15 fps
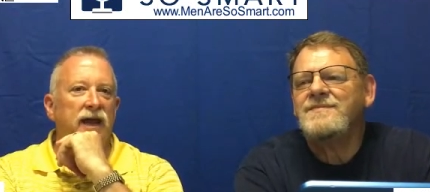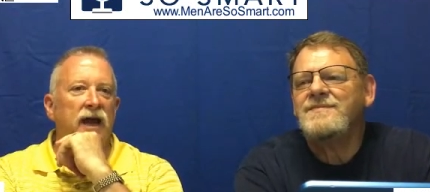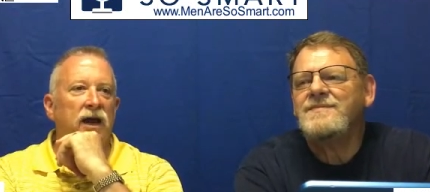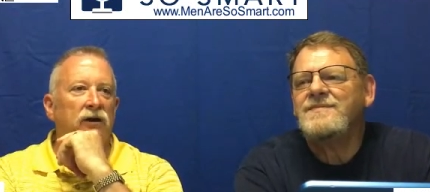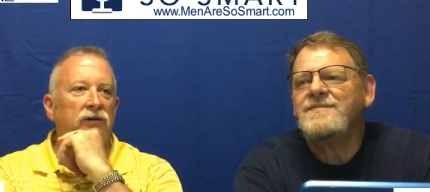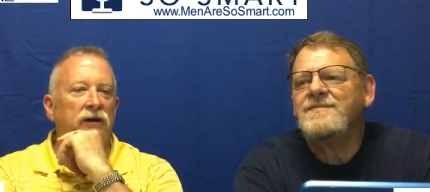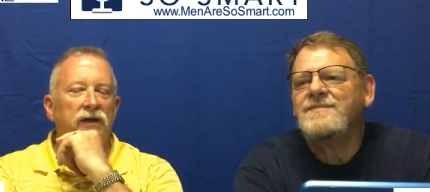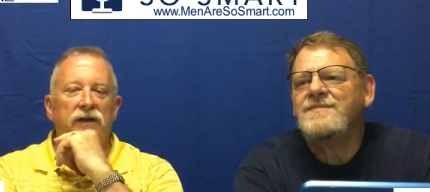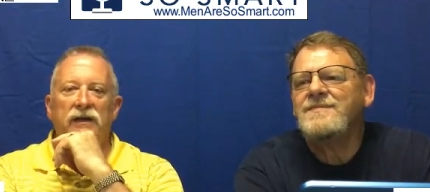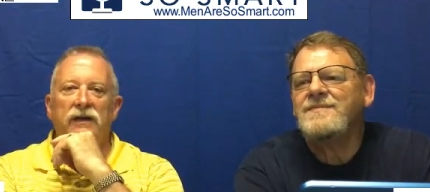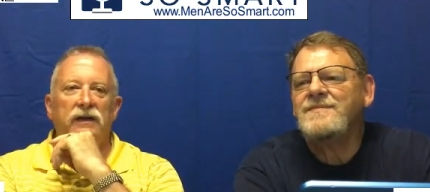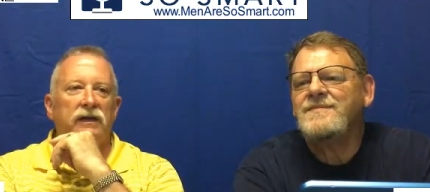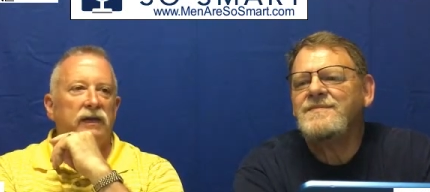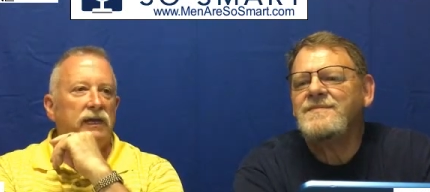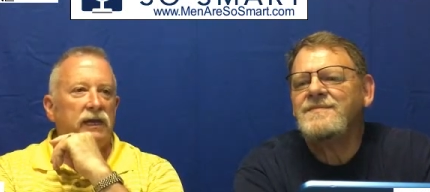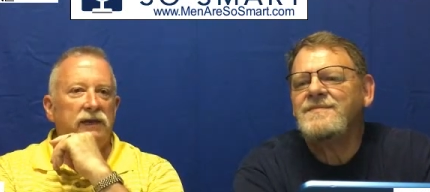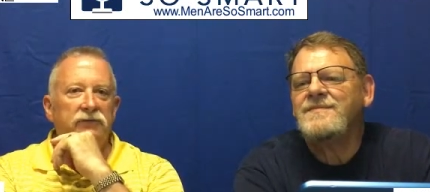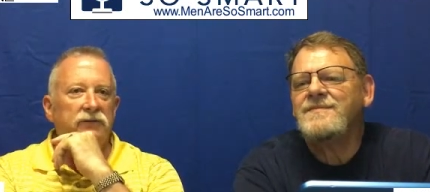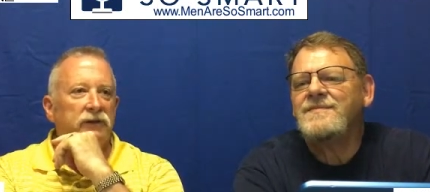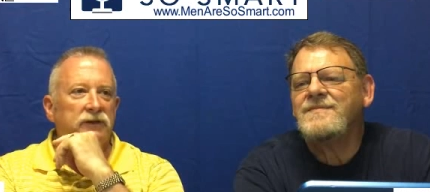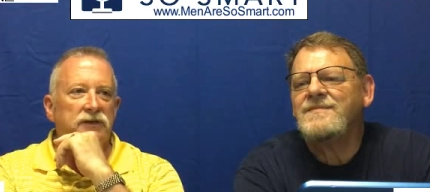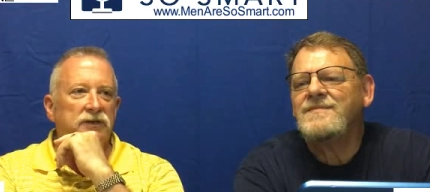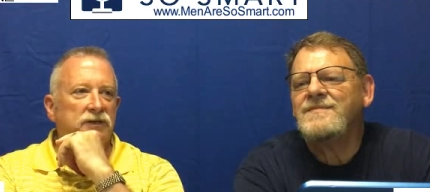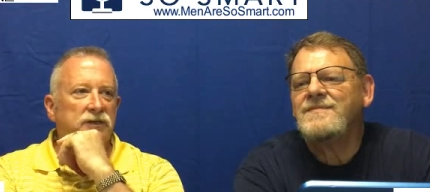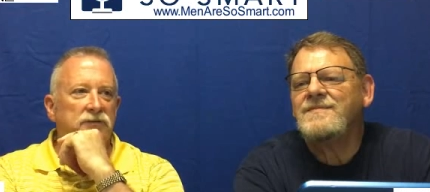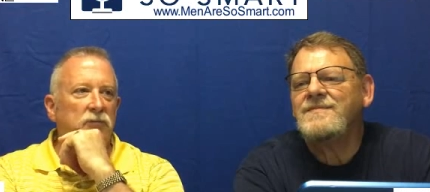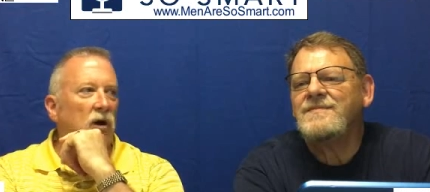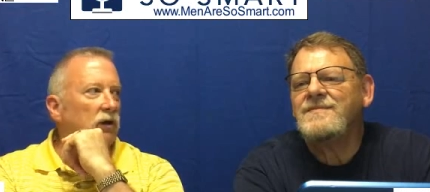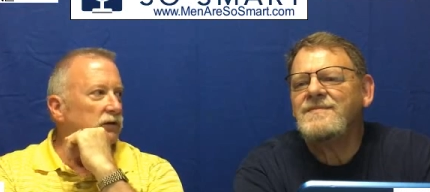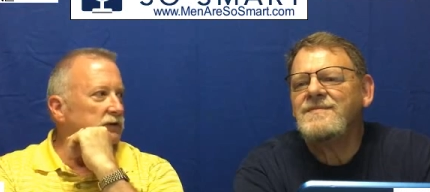Speaker 1: now, even the
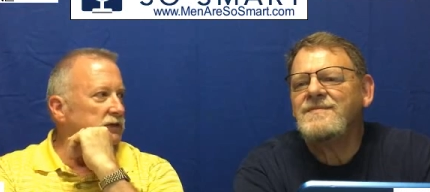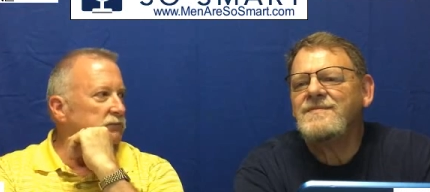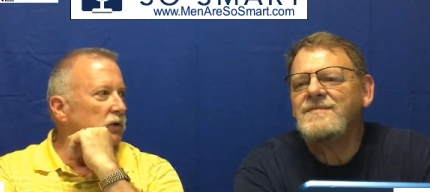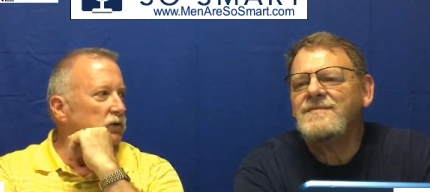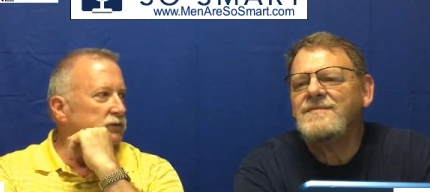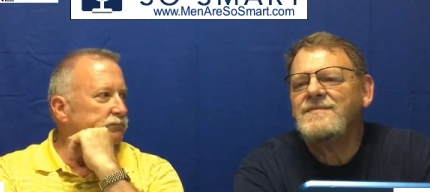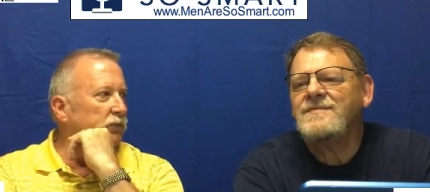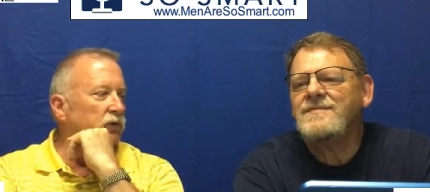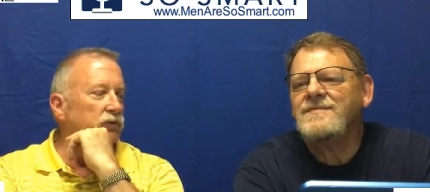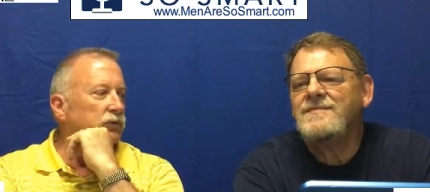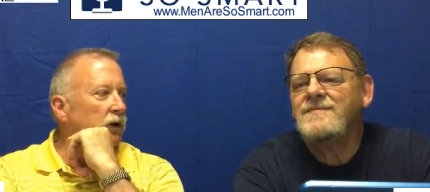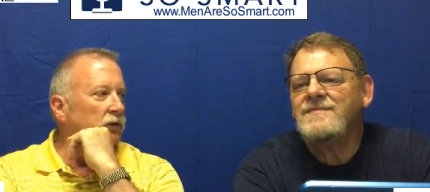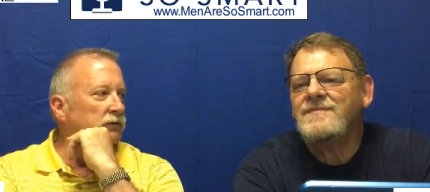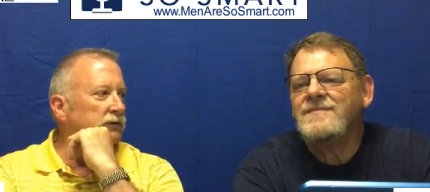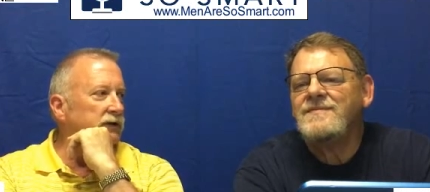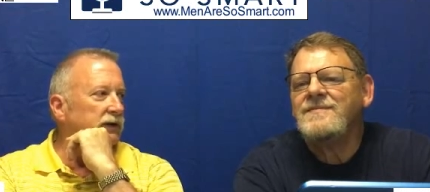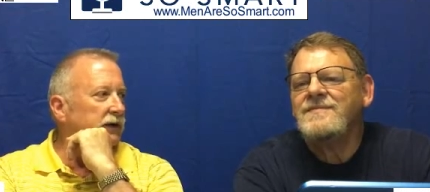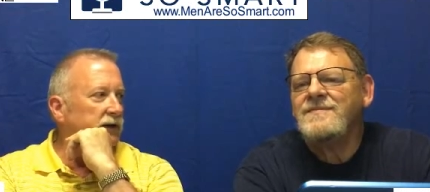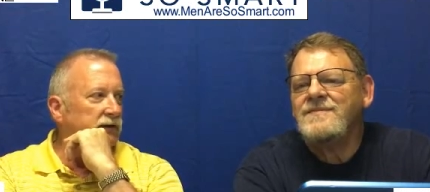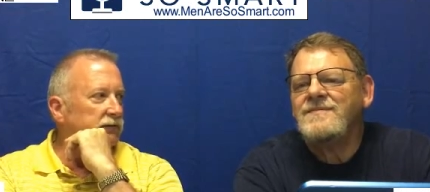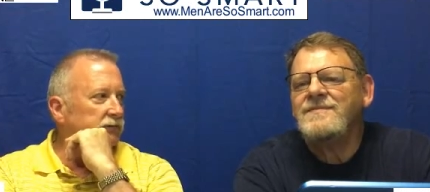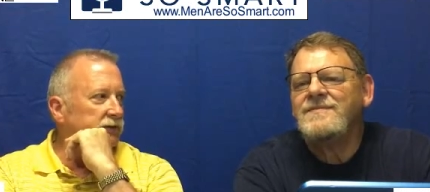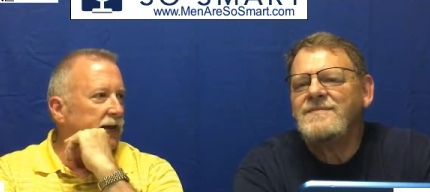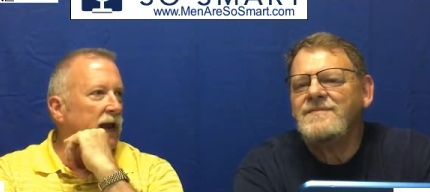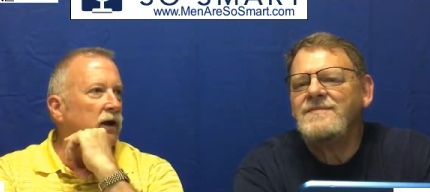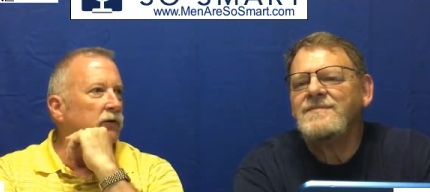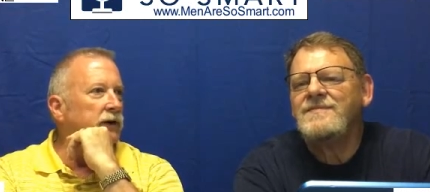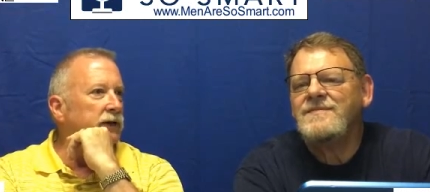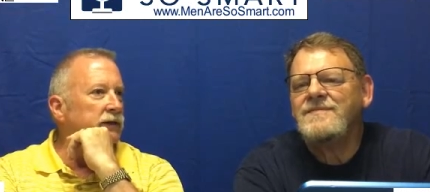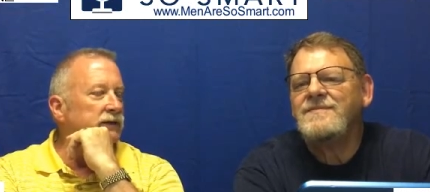smallest, most podunk
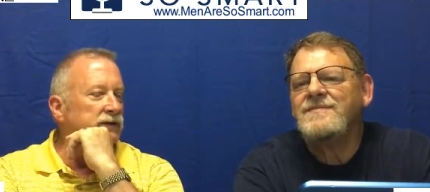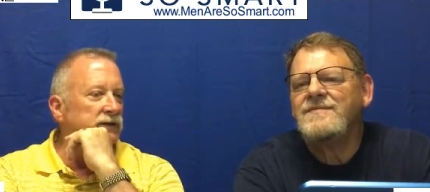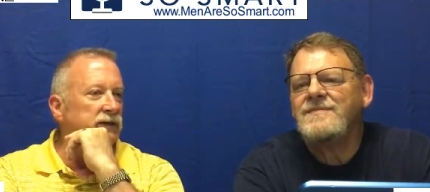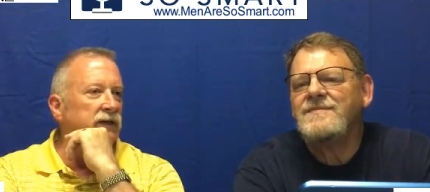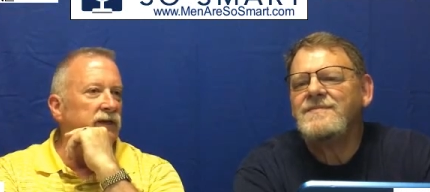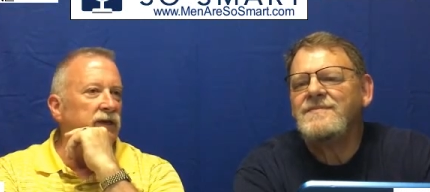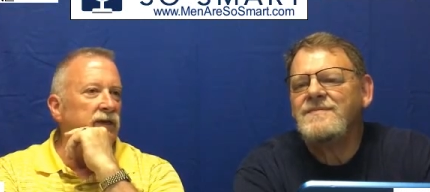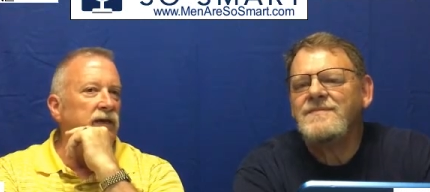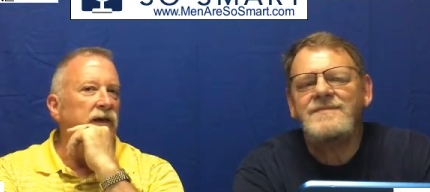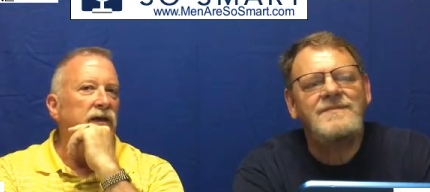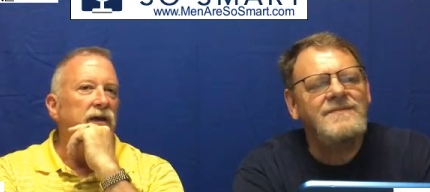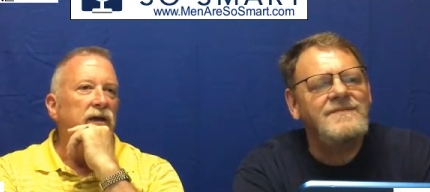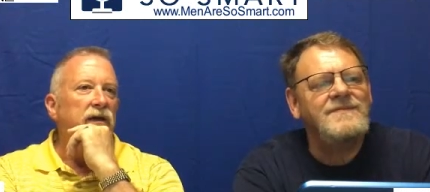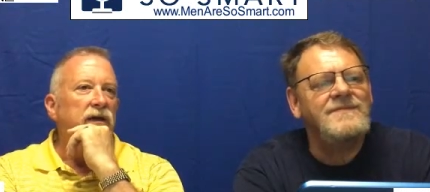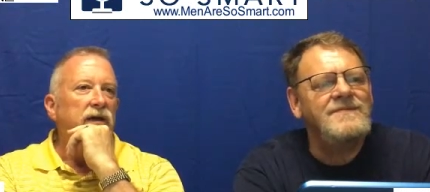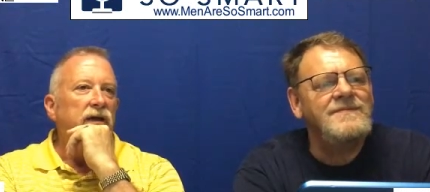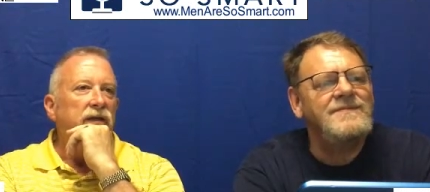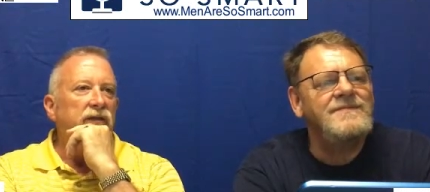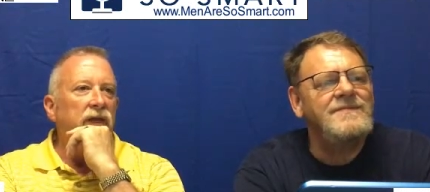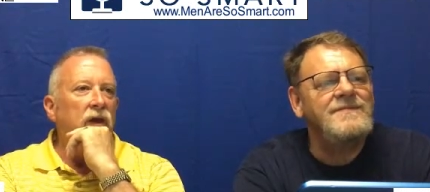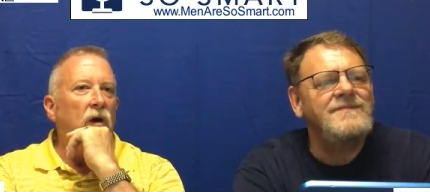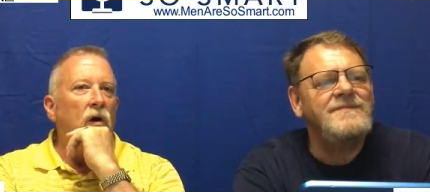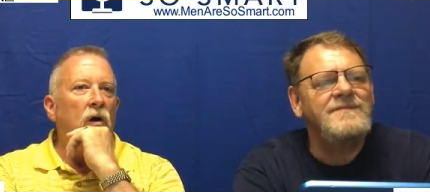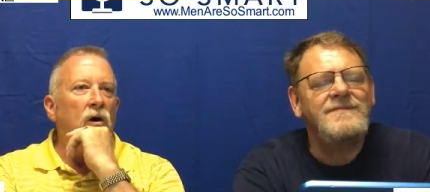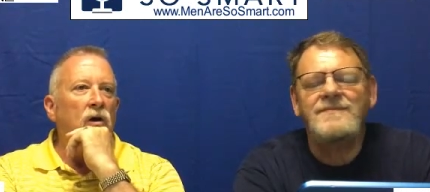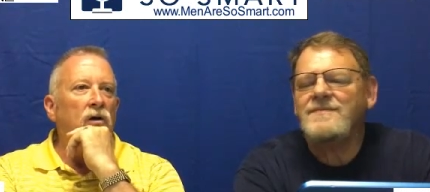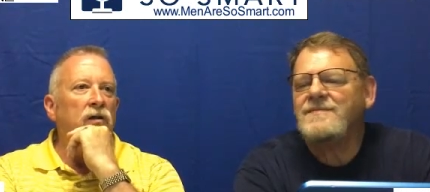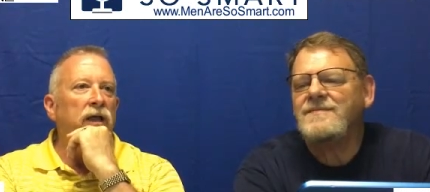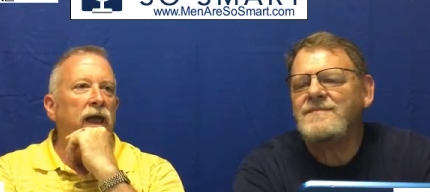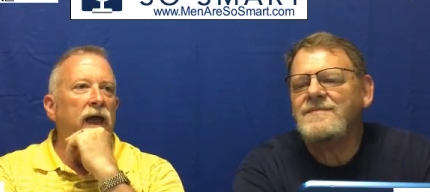county and city, they
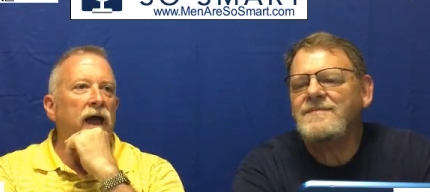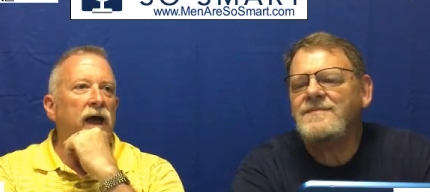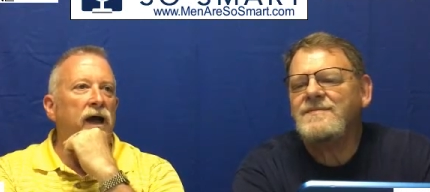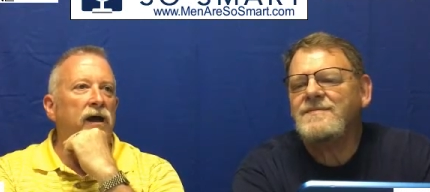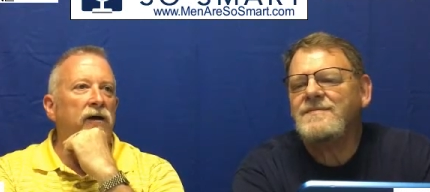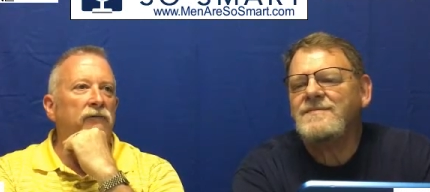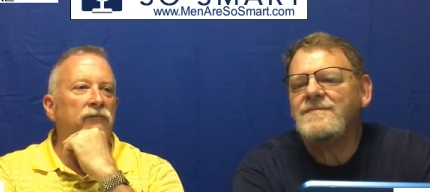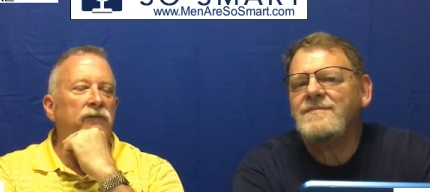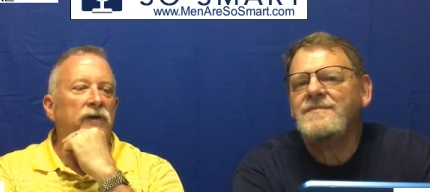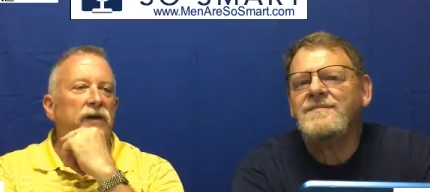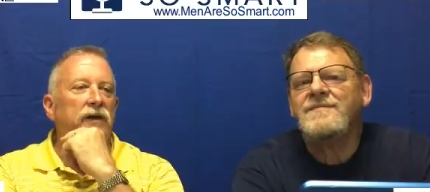all have,